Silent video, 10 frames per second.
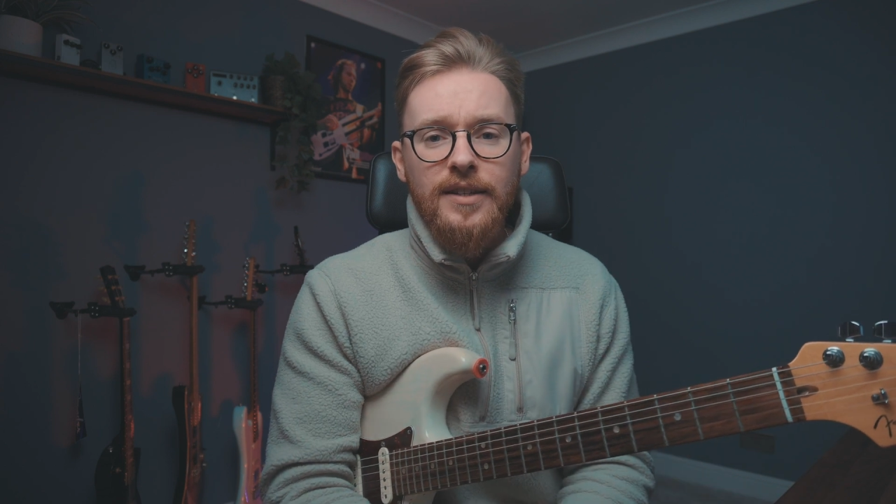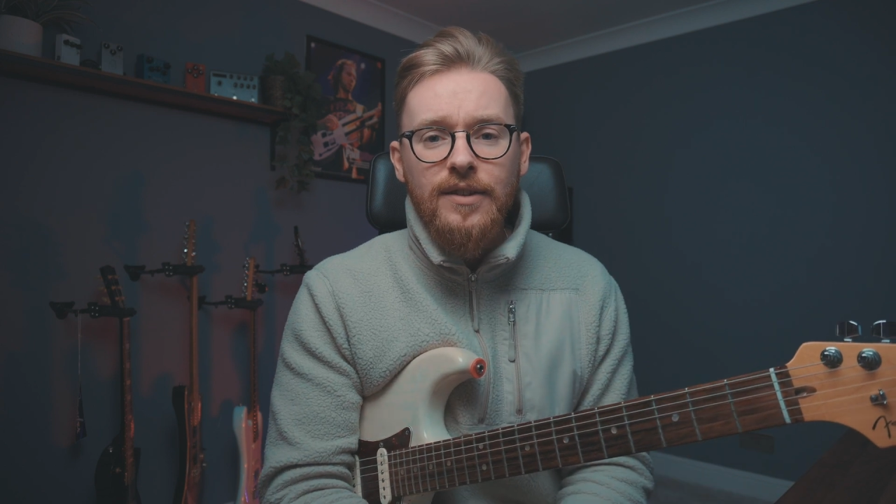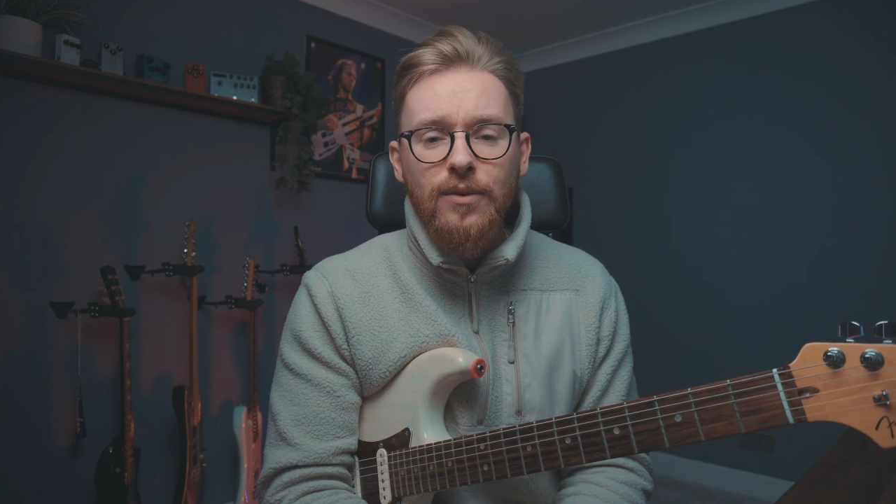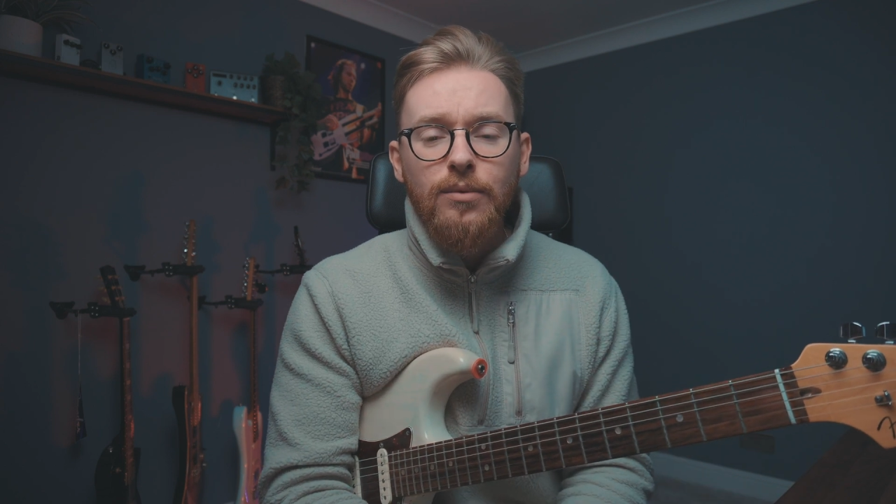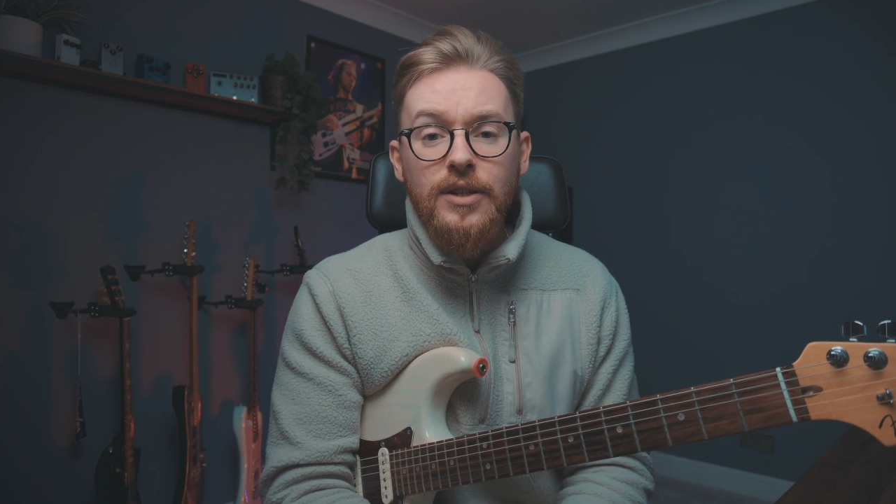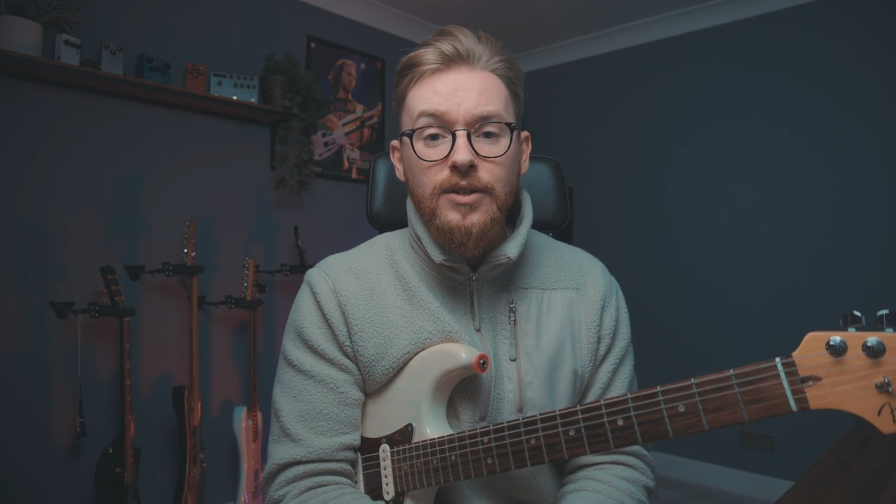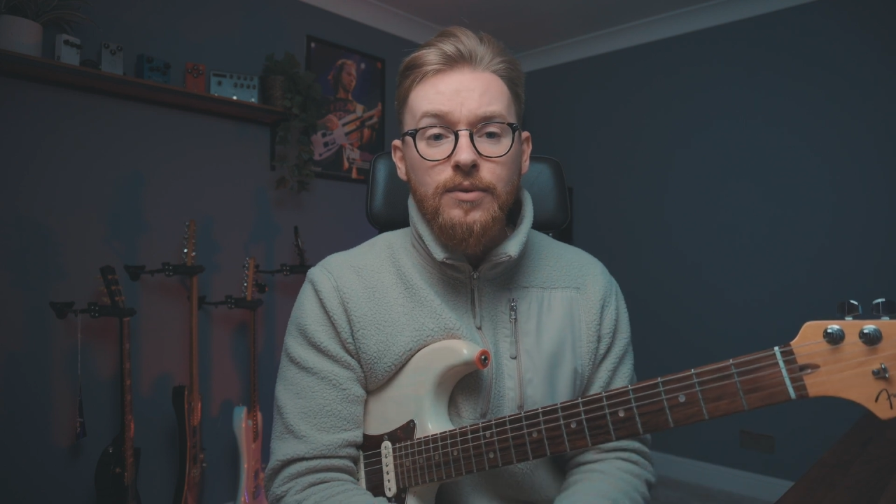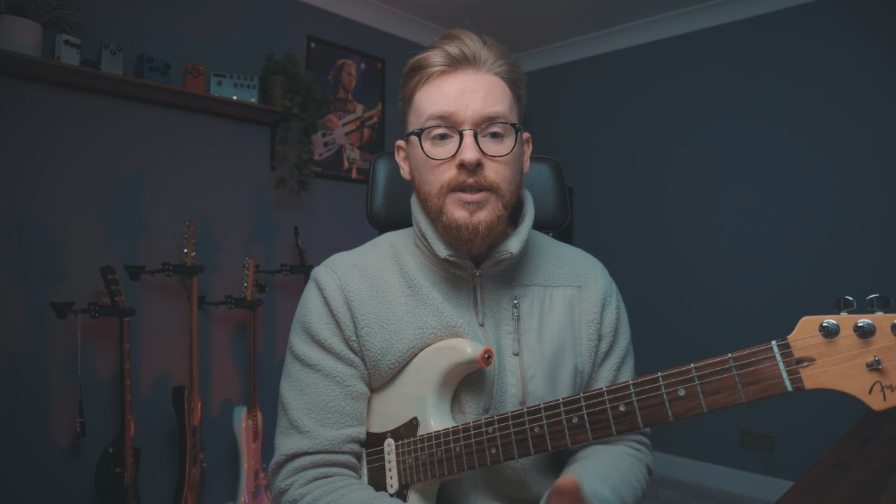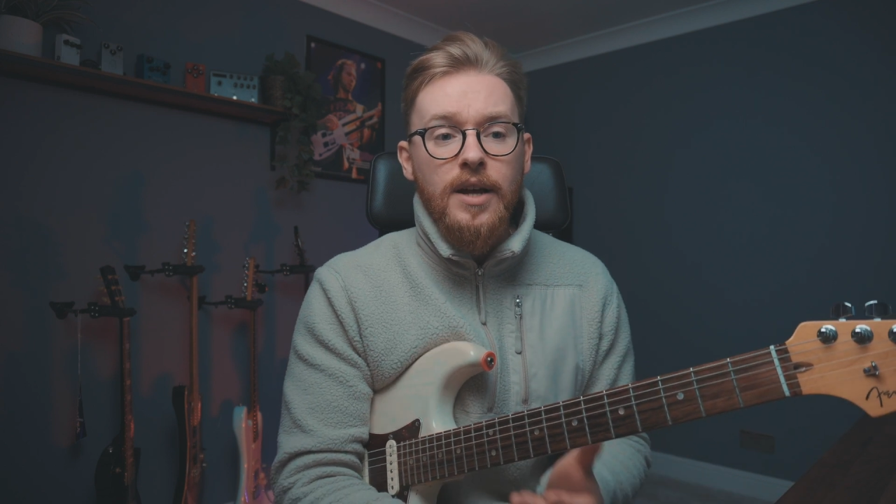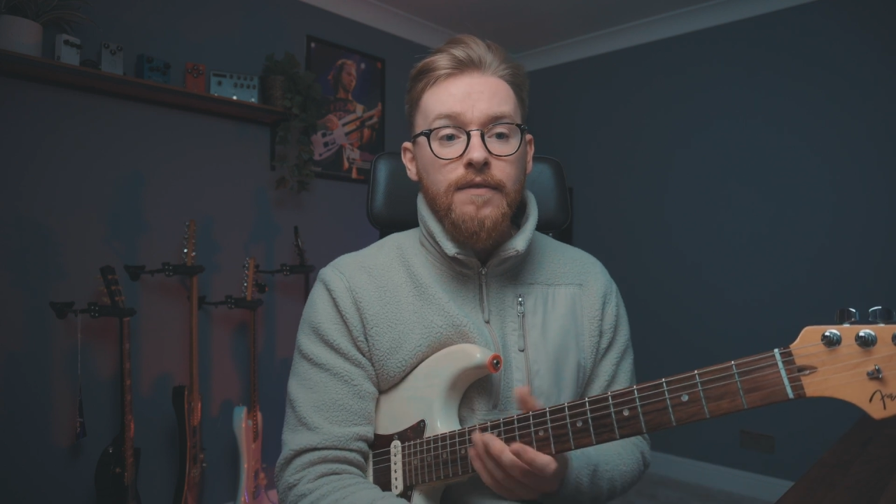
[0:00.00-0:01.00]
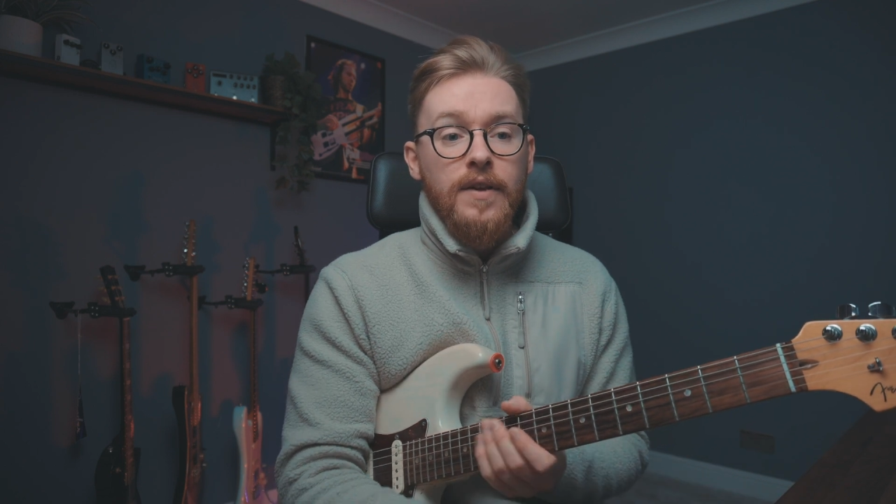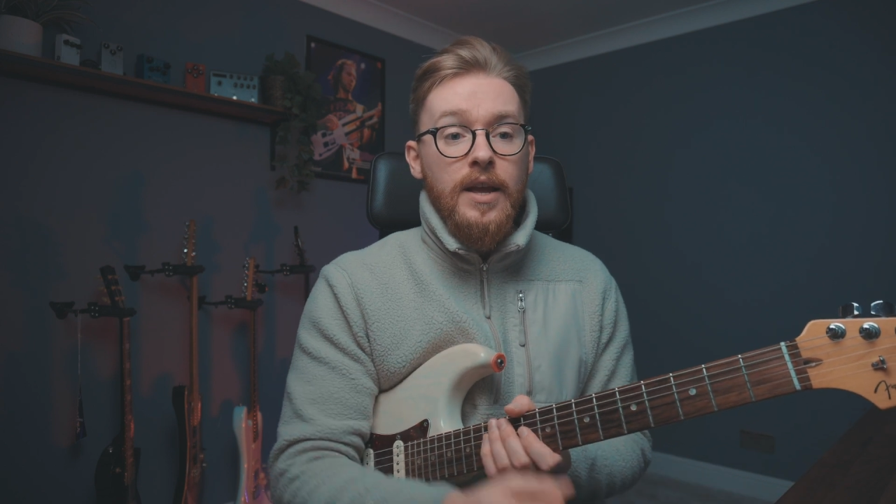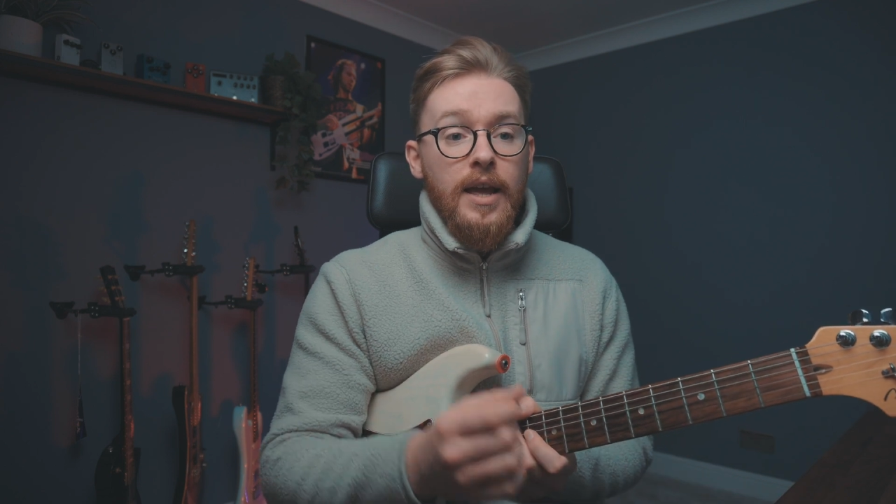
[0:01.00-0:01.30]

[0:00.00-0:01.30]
and all this sort of stuff.